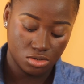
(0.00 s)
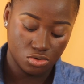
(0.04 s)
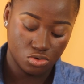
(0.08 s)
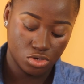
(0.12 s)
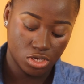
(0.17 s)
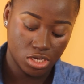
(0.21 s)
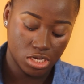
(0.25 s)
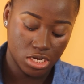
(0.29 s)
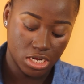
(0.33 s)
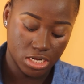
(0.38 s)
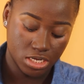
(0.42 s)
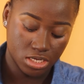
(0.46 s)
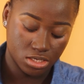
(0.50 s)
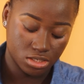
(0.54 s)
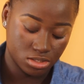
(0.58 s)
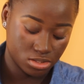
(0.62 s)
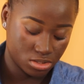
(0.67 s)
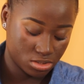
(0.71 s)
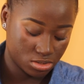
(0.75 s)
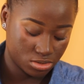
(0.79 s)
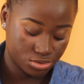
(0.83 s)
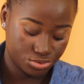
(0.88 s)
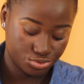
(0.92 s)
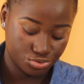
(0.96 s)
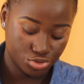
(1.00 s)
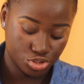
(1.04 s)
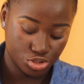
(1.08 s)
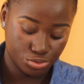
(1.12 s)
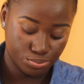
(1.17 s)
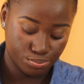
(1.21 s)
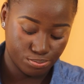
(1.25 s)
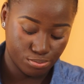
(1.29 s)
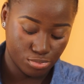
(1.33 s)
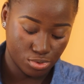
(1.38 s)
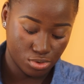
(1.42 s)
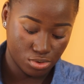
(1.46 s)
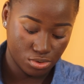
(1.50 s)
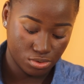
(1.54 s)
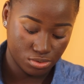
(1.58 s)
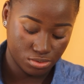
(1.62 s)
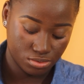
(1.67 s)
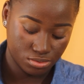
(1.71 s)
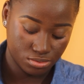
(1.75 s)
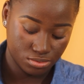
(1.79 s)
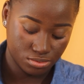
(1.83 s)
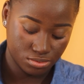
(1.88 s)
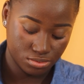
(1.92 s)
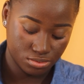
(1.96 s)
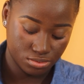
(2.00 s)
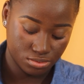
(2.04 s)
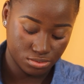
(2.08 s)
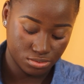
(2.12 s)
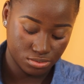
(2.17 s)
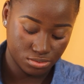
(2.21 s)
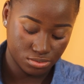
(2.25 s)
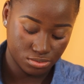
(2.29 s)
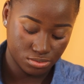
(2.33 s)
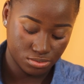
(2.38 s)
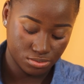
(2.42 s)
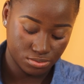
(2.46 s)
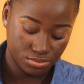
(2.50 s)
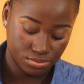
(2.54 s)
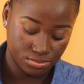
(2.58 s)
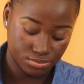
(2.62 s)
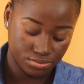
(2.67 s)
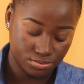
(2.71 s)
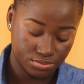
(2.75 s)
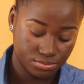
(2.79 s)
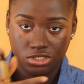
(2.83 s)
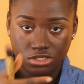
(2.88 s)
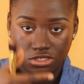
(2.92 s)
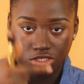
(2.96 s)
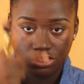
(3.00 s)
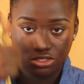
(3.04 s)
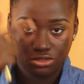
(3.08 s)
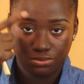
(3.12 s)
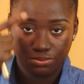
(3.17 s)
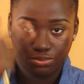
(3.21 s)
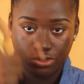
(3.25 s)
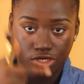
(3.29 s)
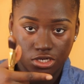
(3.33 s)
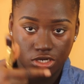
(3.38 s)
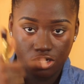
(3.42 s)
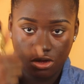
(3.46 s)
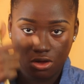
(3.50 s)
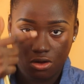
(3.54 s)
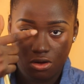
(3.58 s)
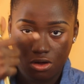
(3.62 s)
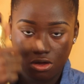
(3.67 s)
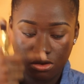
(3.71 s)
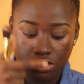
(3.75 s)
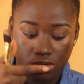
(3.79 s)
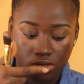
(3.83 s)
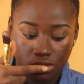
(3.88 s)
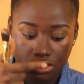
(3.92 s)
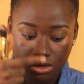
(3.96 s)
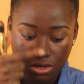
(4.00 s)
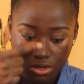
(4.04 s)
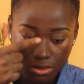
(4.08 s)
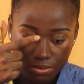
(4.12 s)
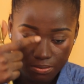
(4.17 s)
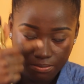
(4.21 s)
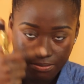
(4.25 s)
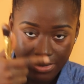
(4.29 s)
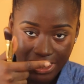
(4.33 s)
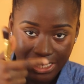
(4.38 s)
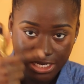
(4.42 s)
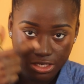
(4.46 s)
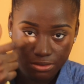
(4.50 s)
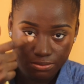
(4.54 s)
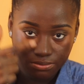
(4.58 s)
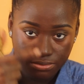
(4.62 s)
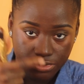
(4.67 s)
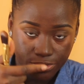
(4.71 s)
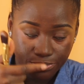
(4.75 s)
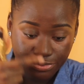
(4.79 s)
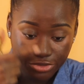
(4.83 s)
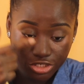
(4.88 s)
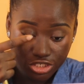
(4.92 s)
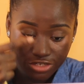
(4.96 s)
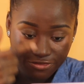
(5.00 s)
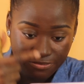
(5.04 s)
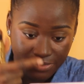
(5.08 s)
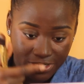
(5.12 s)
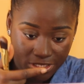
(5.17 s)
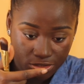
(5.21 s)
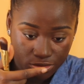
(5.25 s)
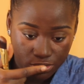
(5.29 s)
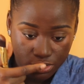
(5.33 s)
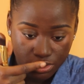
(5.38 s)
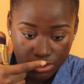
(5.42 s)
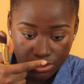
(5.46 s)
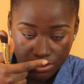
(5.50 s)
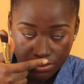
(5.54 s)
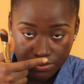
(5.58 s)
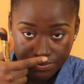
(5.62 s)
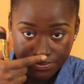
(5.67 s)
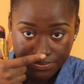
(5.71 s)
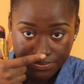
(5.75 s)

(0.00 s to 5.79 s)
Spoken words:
looking like a grease ball. I'm just going to put it on the bridge of my nose.